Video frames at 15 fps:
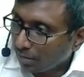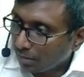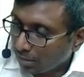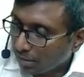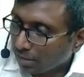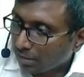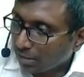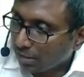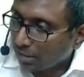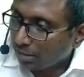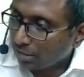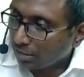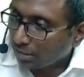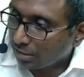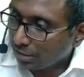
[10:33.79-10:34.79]
Correct now.
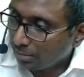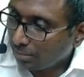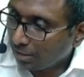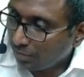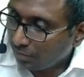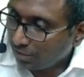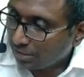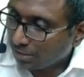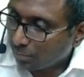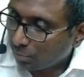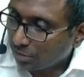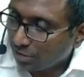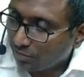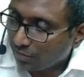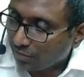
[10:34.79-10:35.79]
In between, suppose
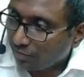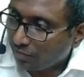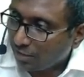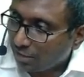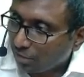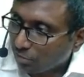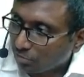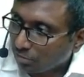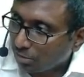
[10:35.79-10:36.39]
it fell down,